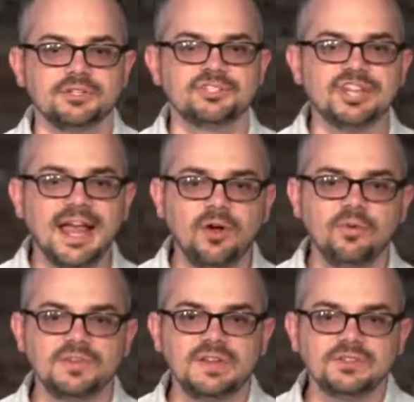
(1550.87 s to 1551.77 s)

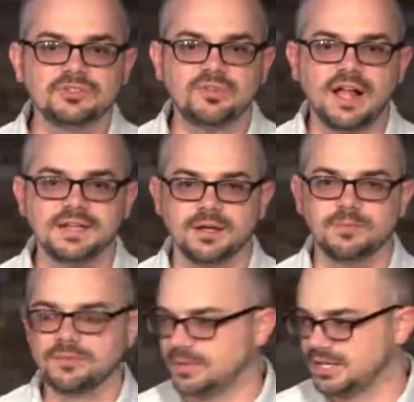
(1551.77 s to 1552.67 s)
Shout in
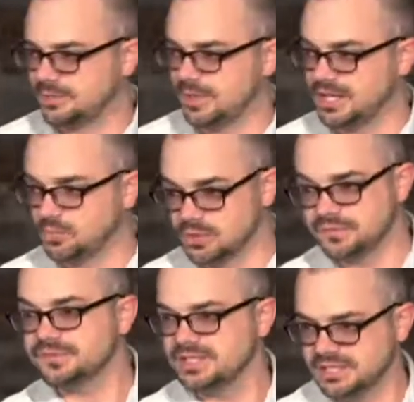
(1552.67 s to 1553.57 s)
triumph." And by the way, they weren't
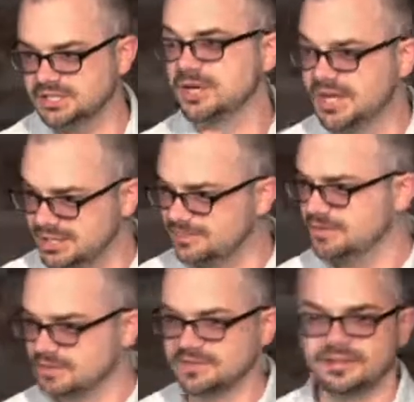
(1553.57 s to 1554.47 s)
feeling triumph
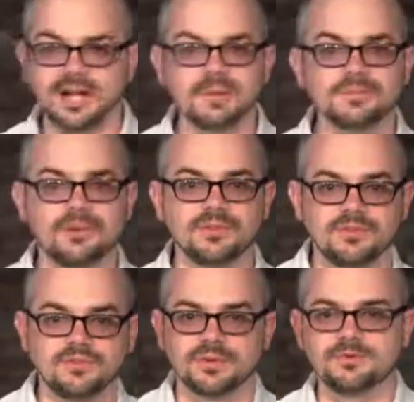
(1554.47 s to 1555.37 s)
at this time, so
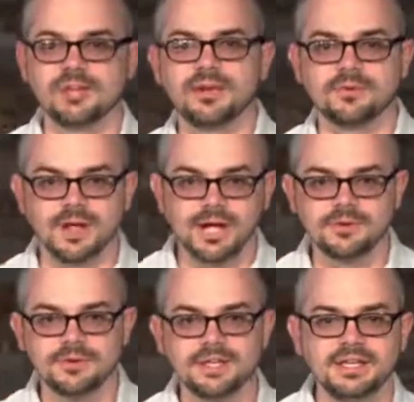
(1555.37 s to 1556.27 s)
this is sort of an
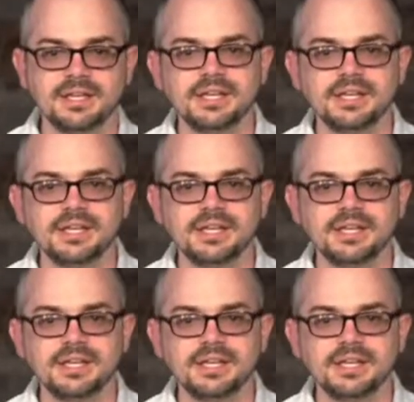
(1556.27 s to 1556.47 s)
irony.